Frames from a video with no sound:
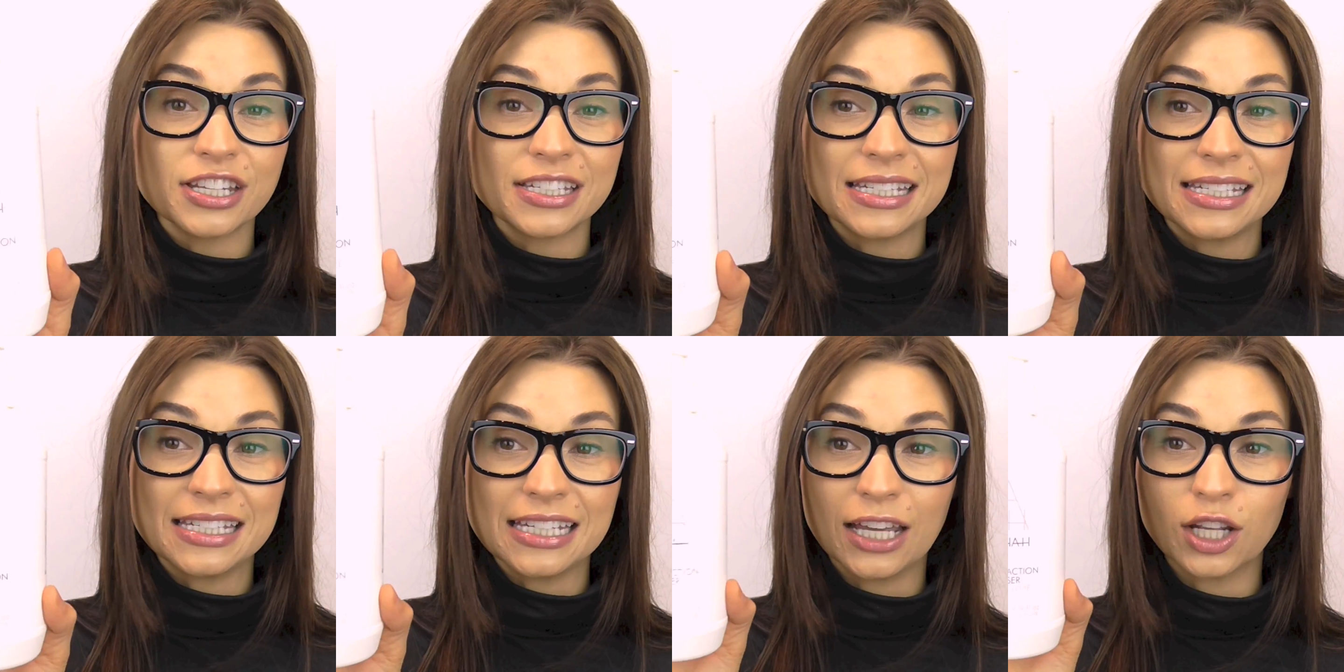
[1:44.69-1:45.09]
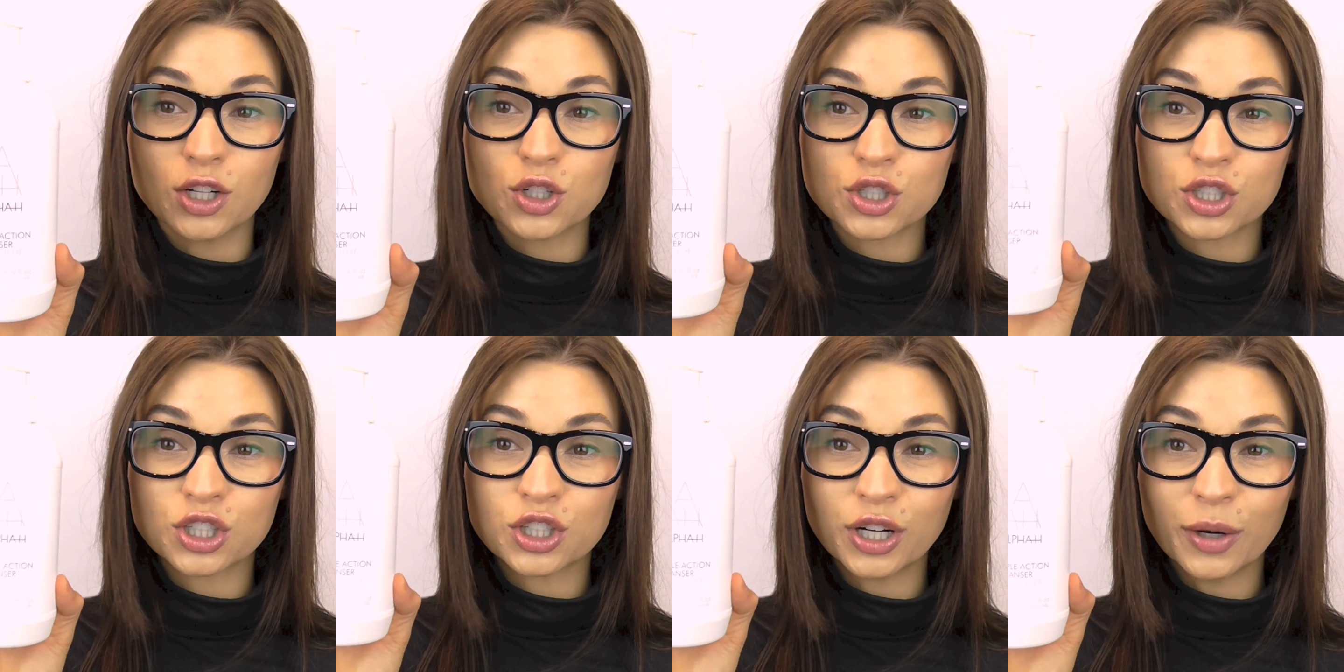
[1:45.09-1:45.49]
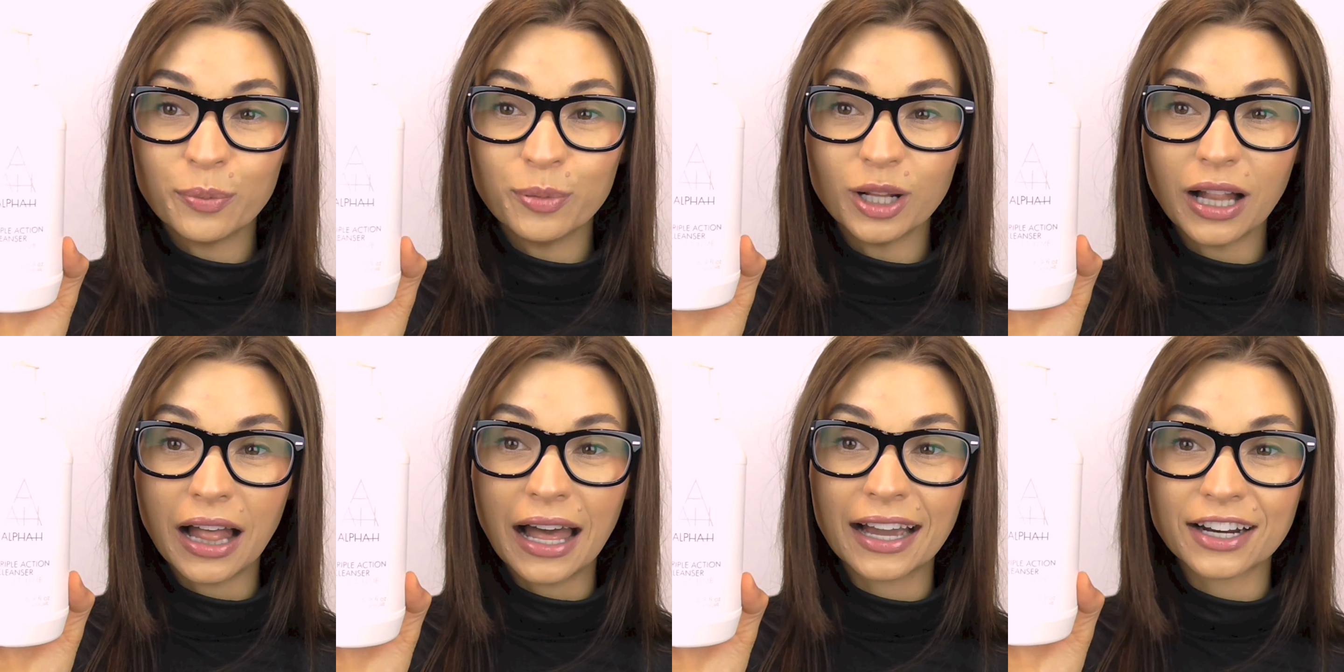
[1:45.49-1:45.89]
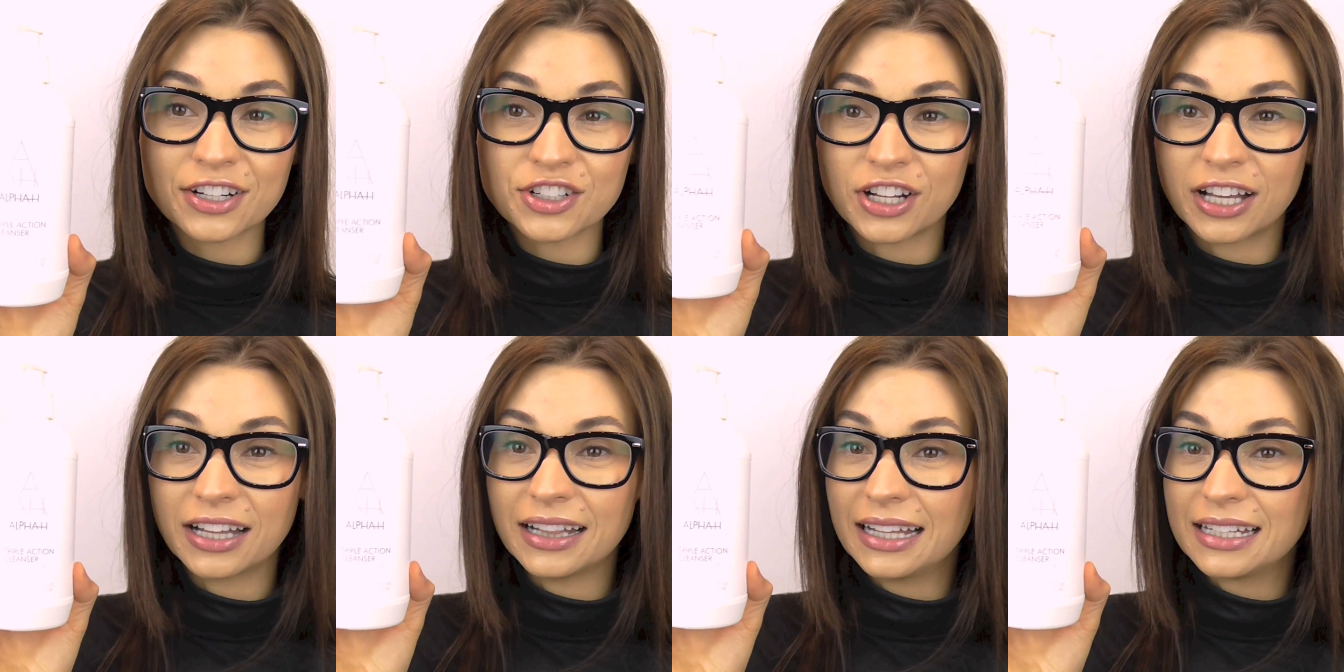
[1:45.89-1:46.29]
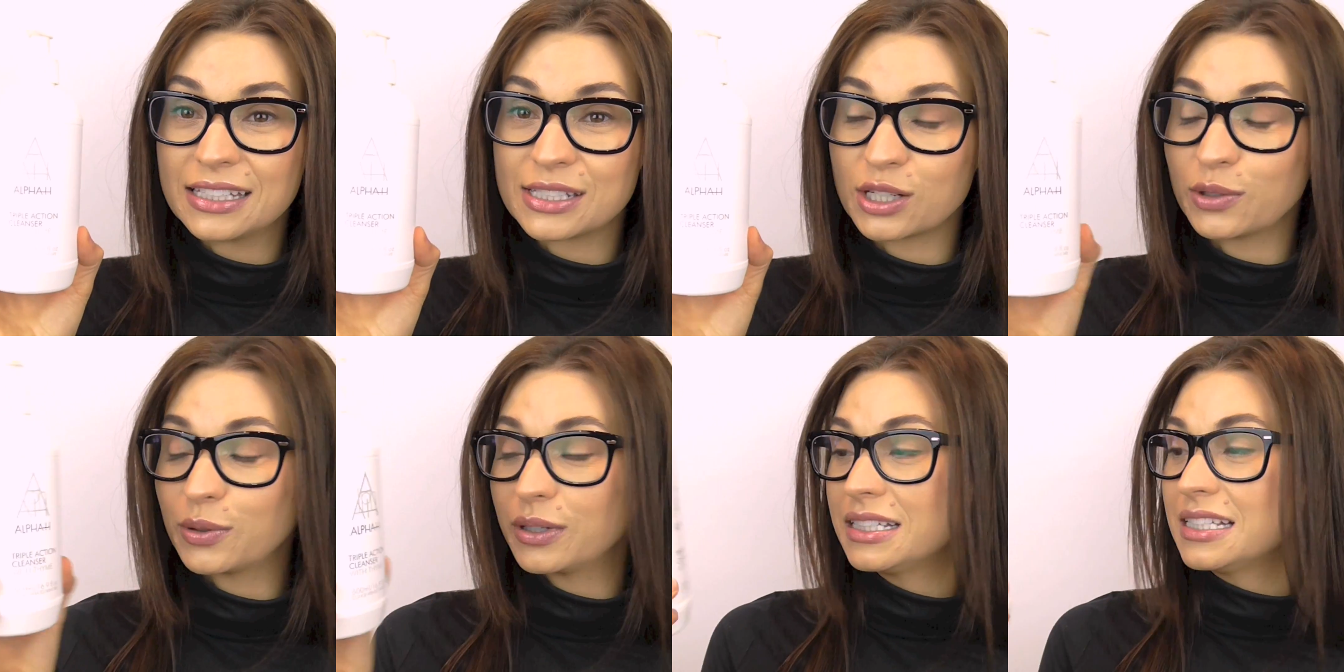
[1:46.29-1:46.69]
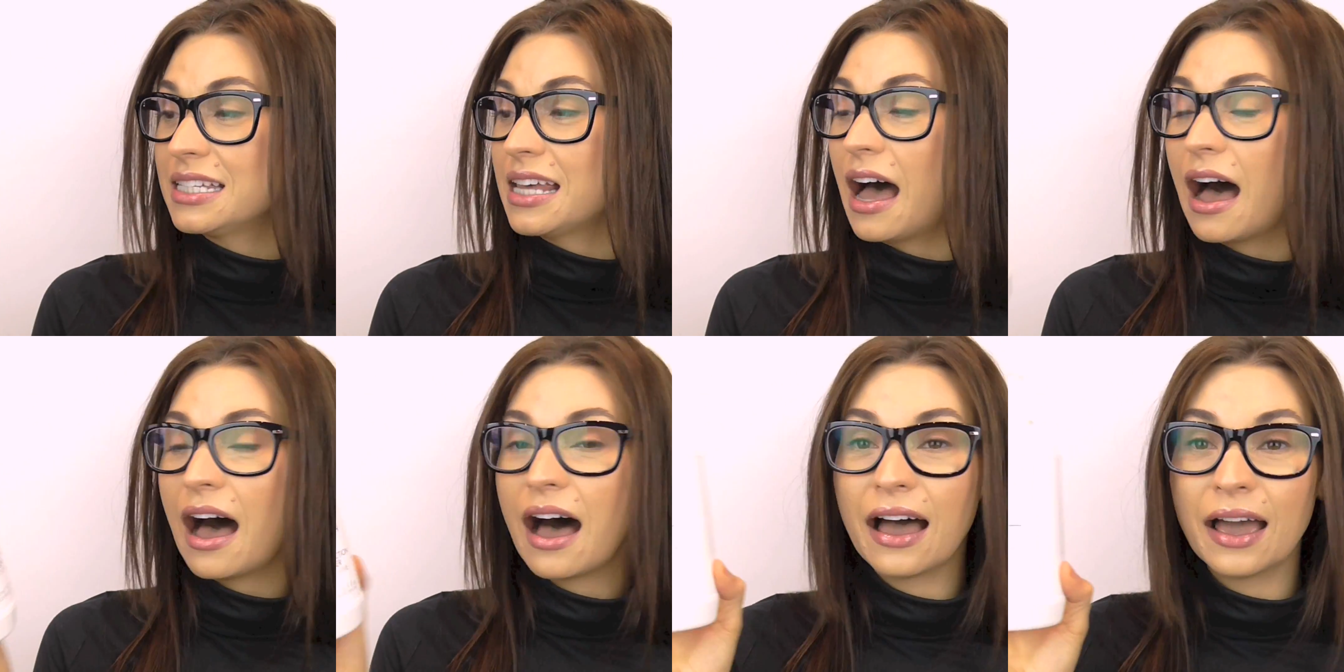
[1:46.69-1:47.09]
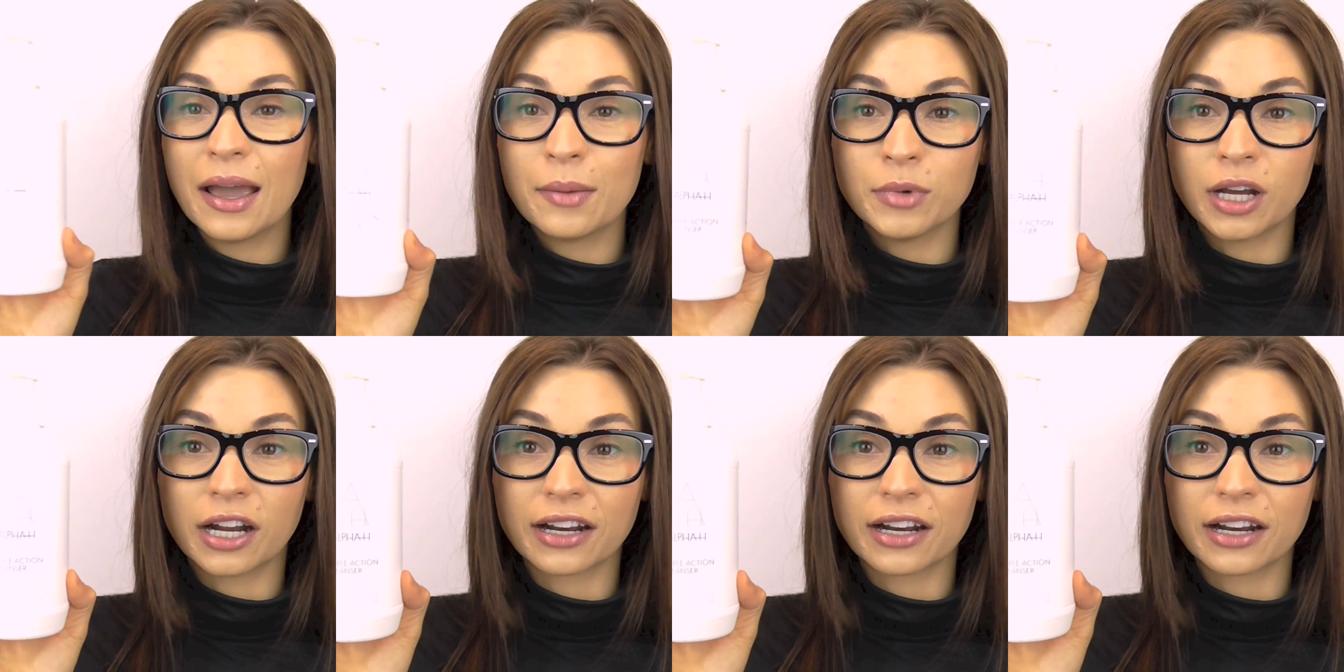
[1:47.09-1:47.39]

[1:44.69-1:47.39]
This is the Triple Action Cleanser with Thyme.